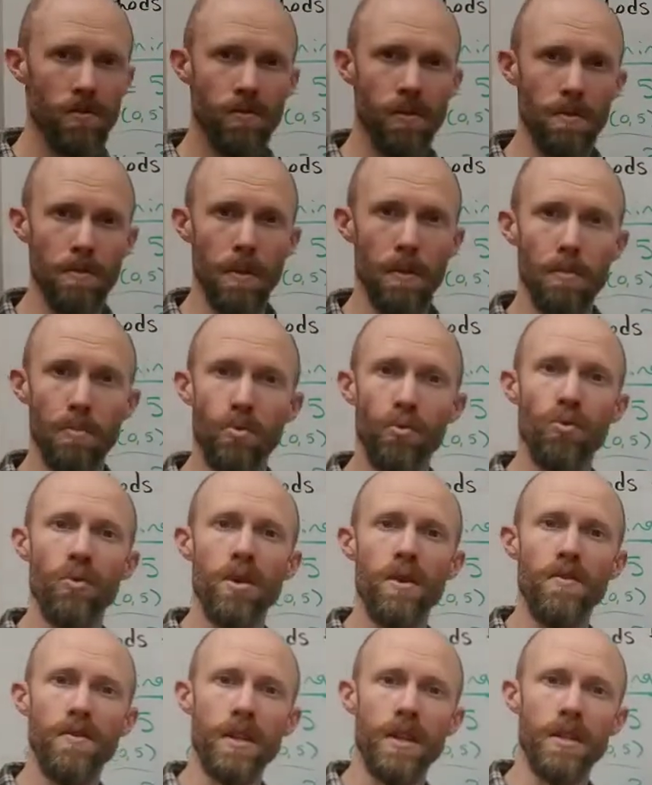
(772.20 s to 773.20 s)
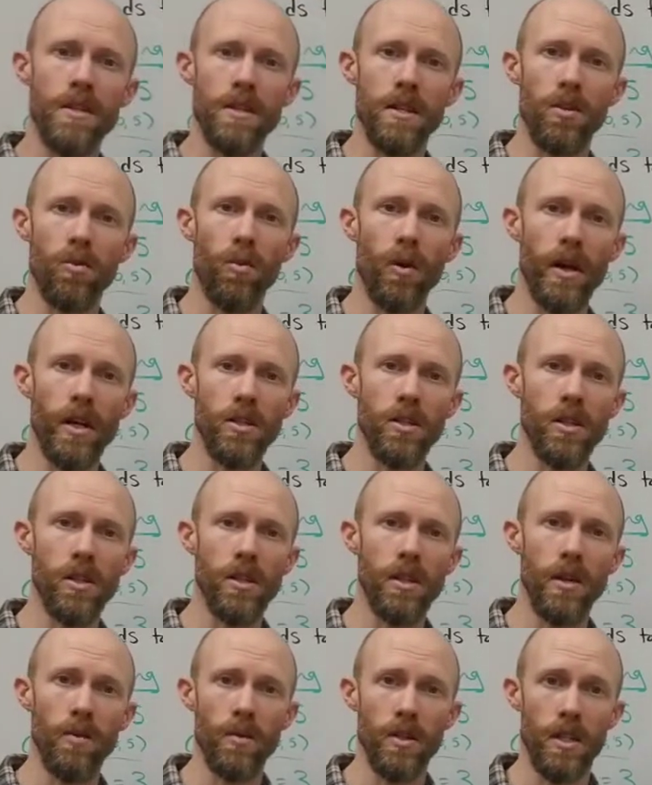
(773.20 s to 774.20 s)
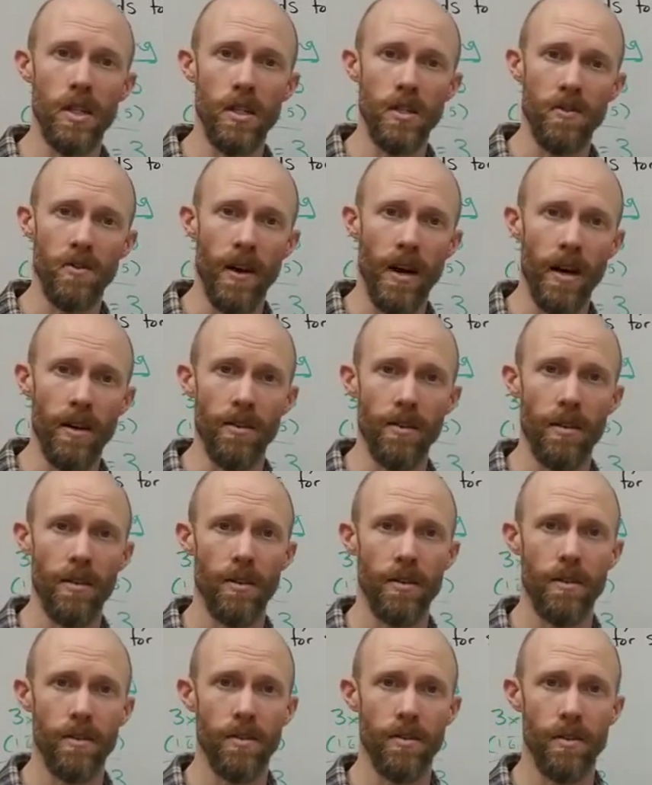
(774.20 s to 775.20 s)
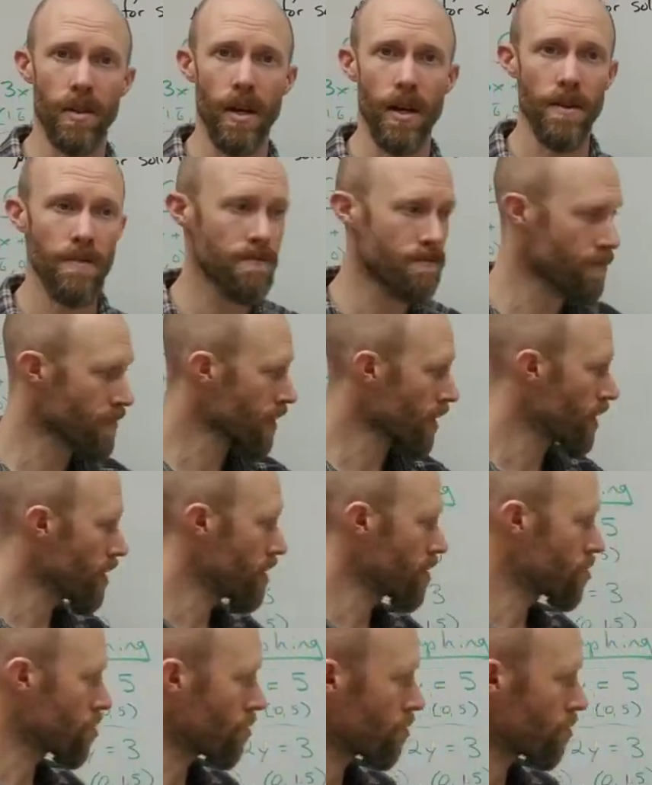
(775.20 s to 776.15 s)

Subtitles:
from the previous equation that we just found, okay? So